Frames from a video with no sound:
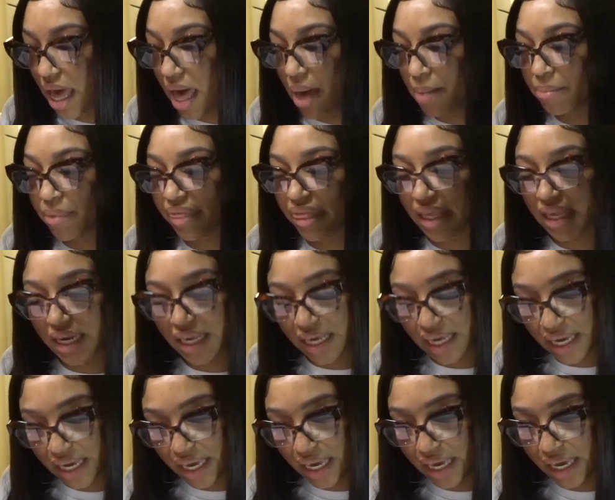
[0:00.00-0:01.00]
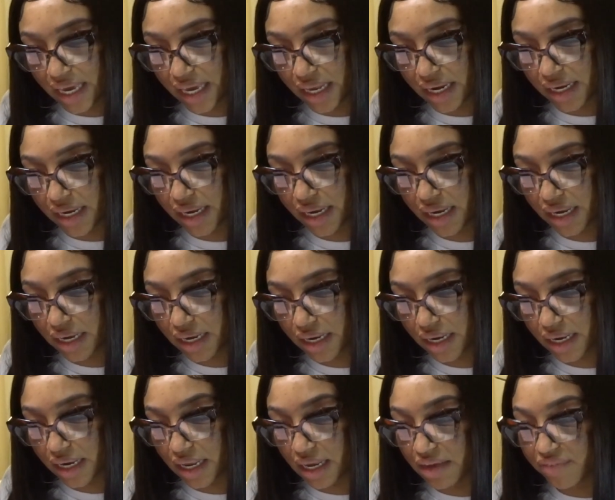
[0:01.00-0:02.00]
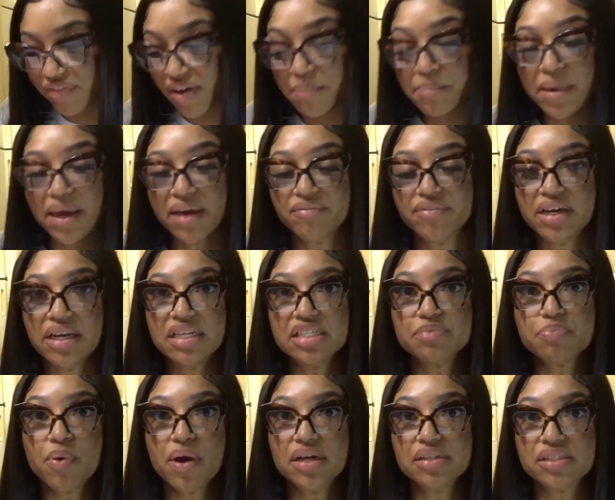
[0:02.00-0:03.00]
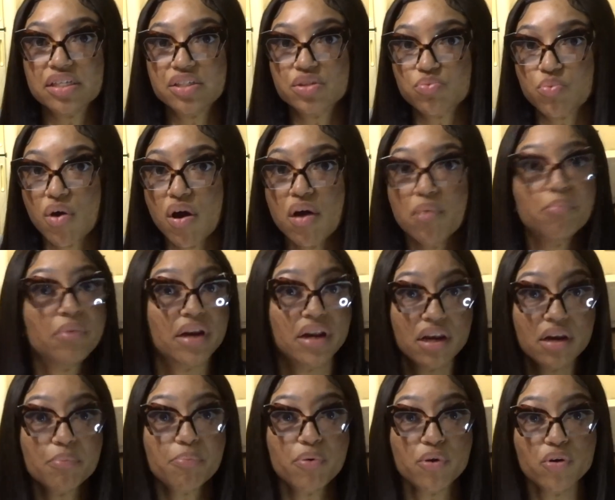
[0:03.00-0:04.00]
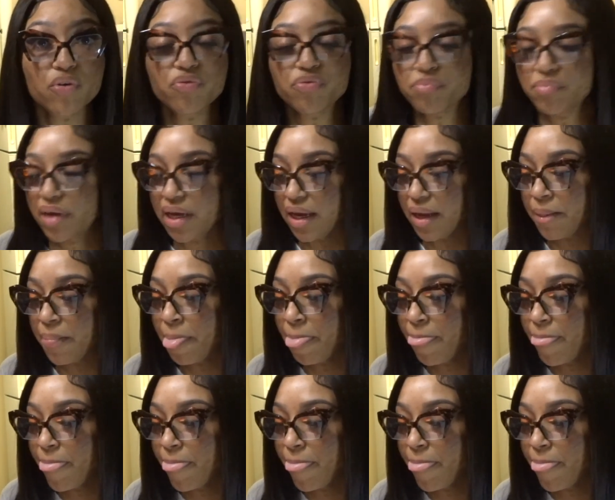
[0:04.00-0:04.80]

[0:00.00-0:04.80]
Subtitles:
But then again, if I may have done this process wrong, but it approved me.